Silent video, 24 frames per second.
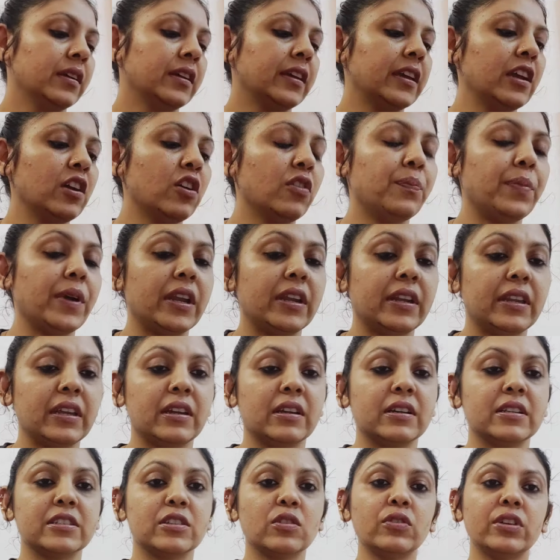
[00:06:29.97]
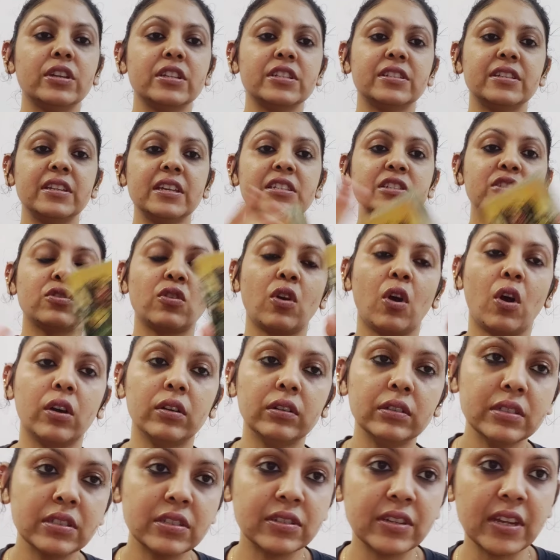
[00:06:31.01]
King of Pentacles. Okay, stay
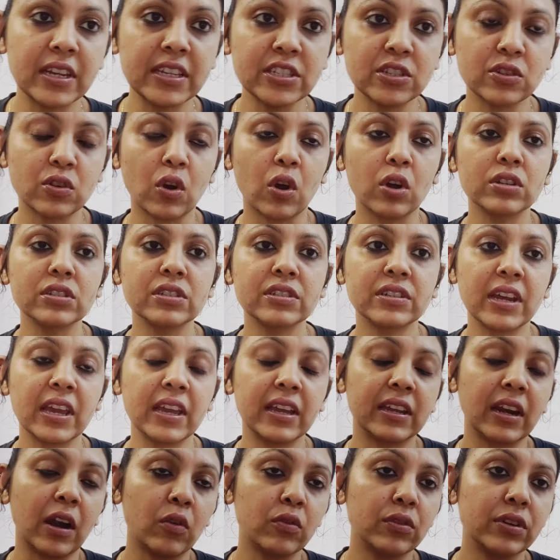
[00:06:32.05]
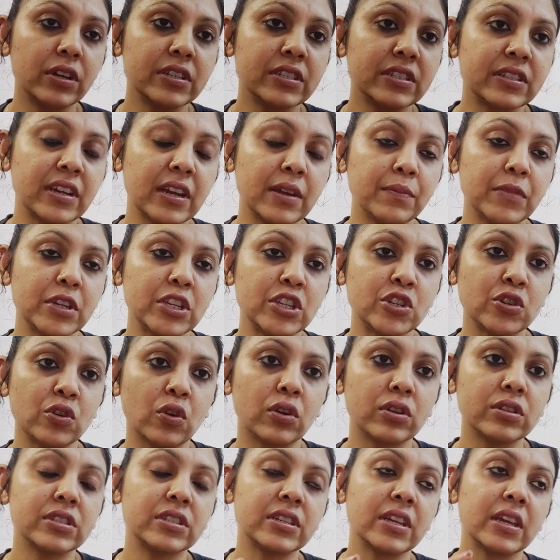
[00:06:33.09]
strong, stay grounded, stay
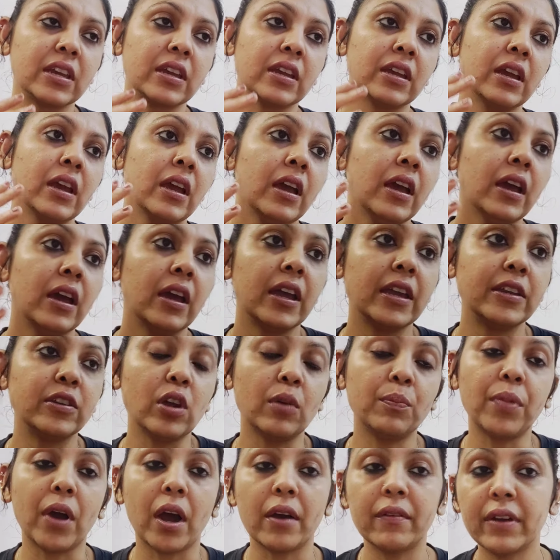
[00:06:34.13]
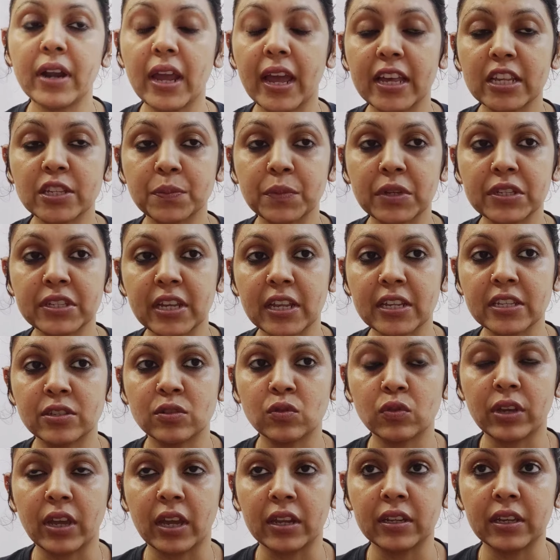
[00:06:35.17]
mature, stay in your power as much as
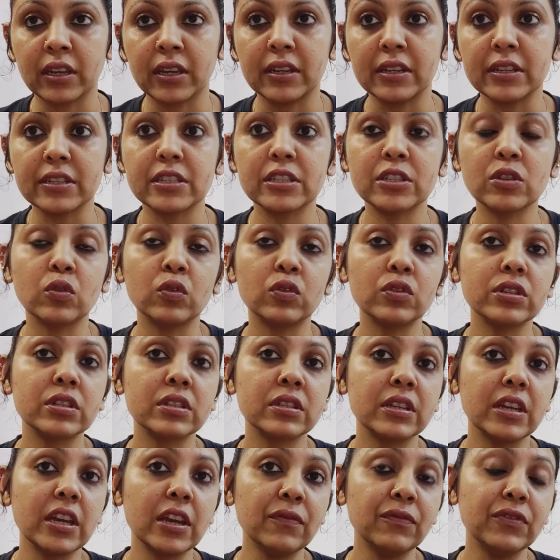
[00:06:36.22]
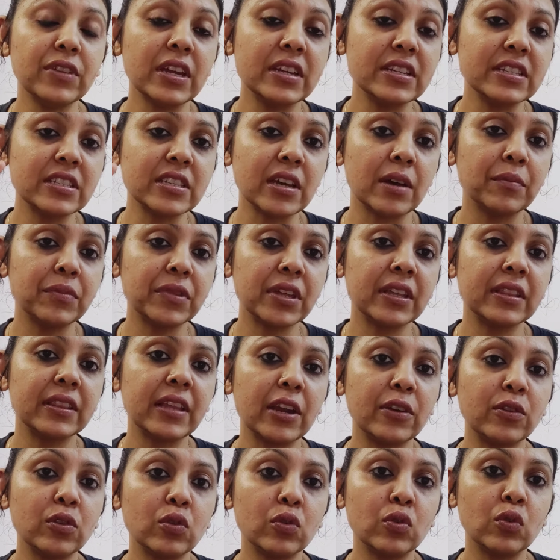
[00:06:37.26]
you can, Aries. So if there is something
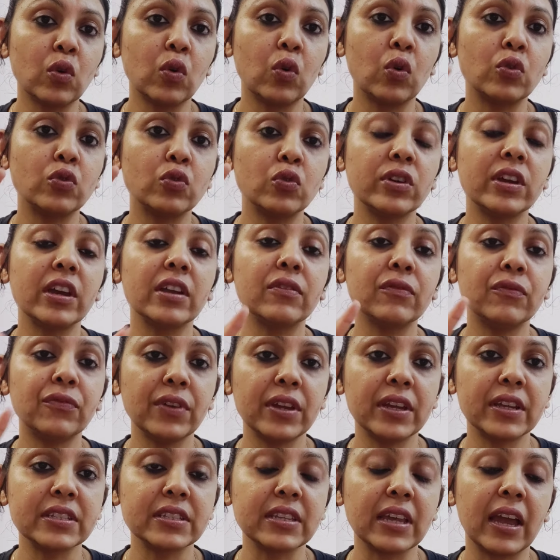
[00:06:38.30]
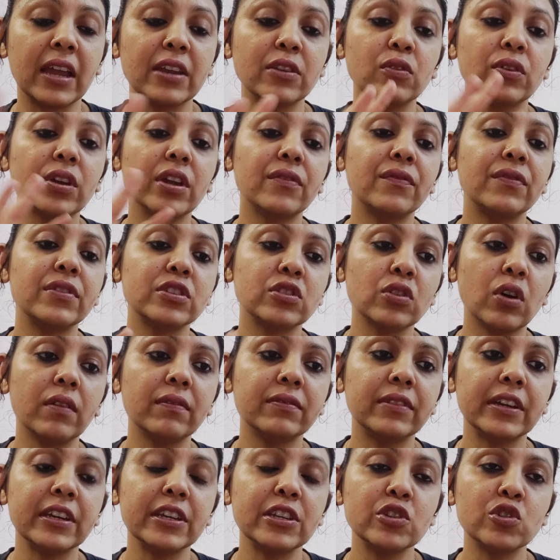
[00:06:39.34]
that you know you can fix and you can
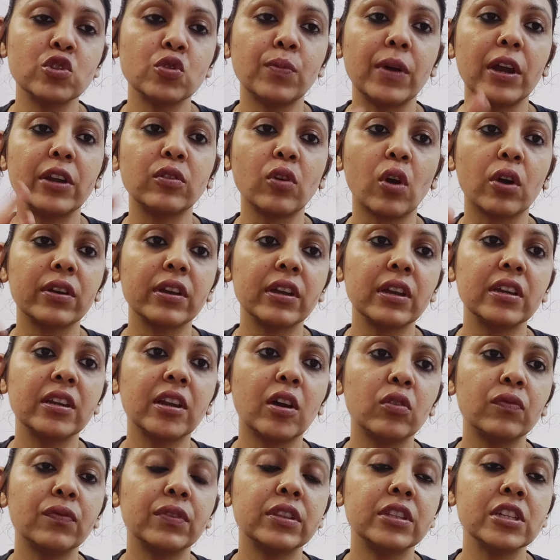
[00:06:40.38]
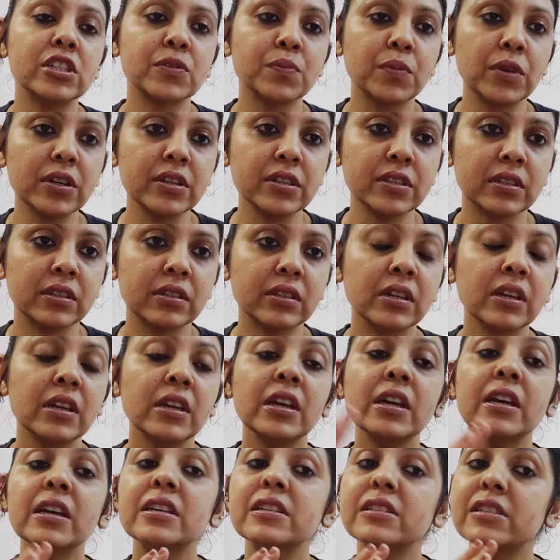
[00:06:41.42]
resolve the issue by talking it out with this person,
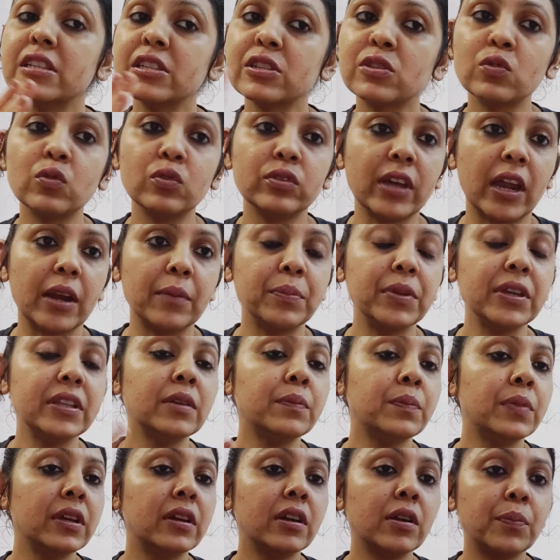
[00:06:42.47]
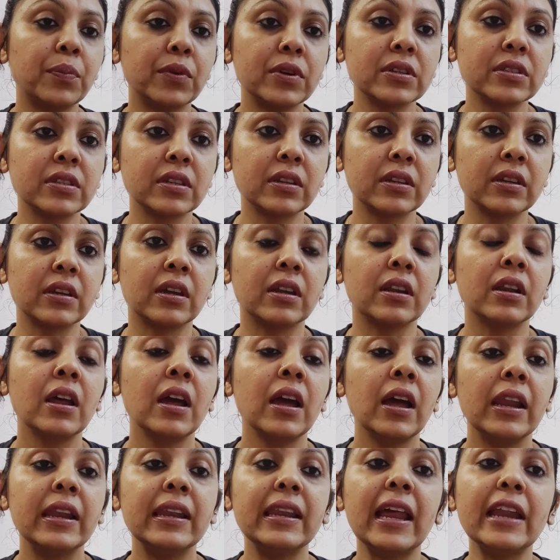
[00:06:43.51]
just do that. Be the bigger person here.
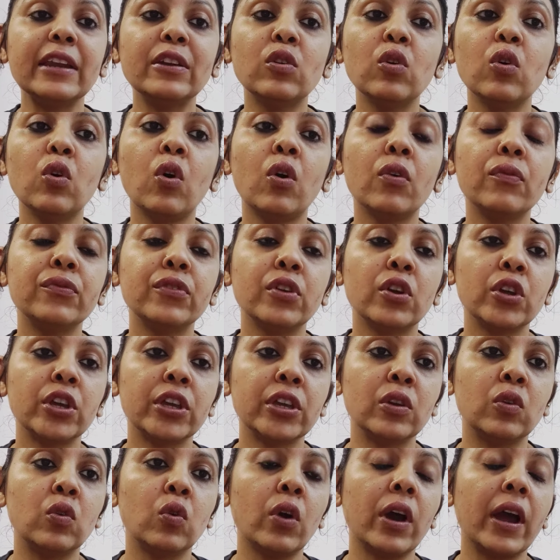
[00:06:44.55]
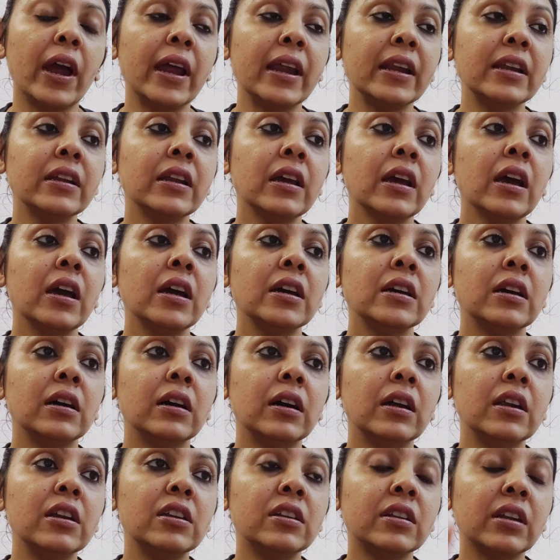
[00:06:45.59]
Let go of your ego and
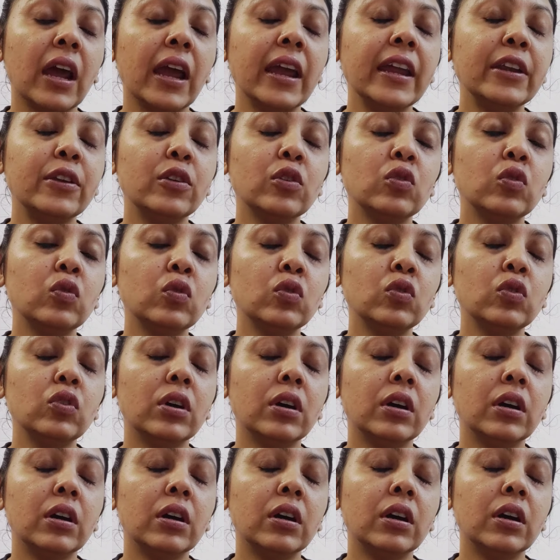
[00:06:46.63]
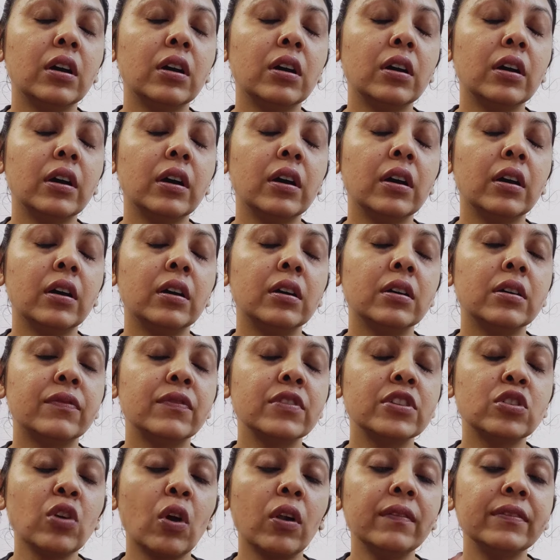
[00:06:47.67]
try to
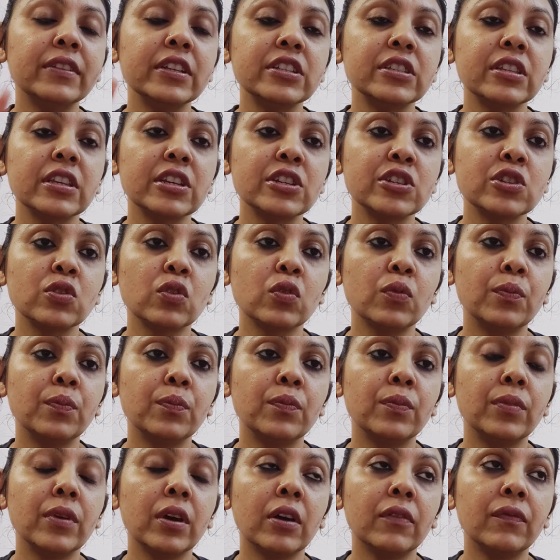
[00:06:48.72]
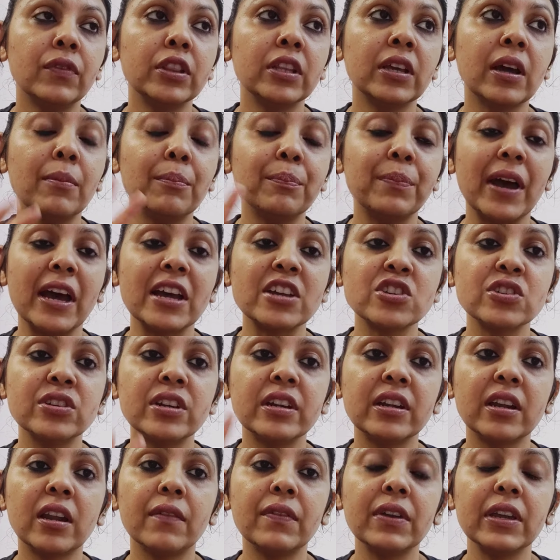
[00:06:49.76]
resolve this issue with
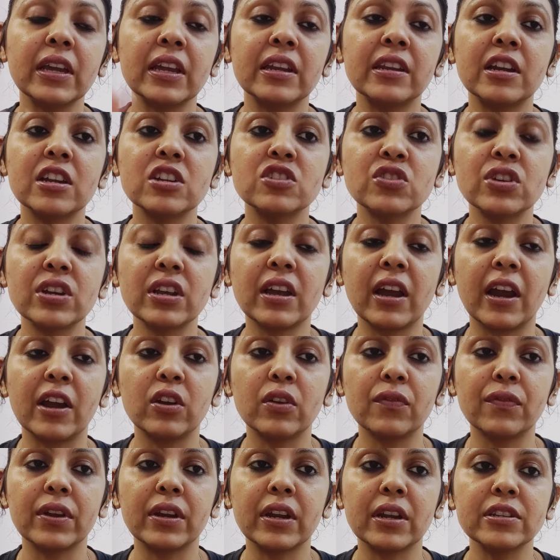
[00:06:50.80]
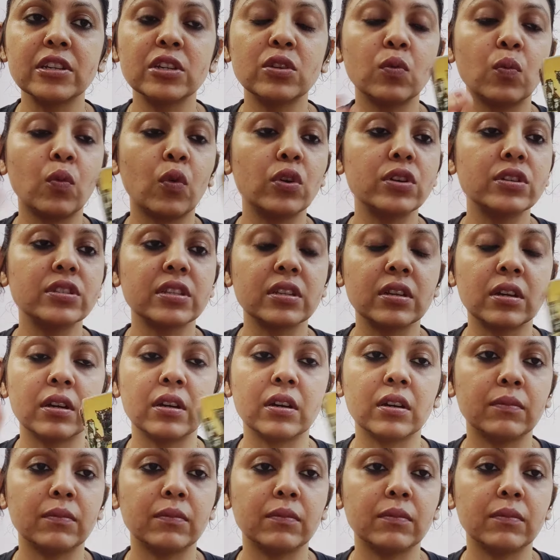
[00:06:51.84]
compassionate, loving and nurturing kind of energy towards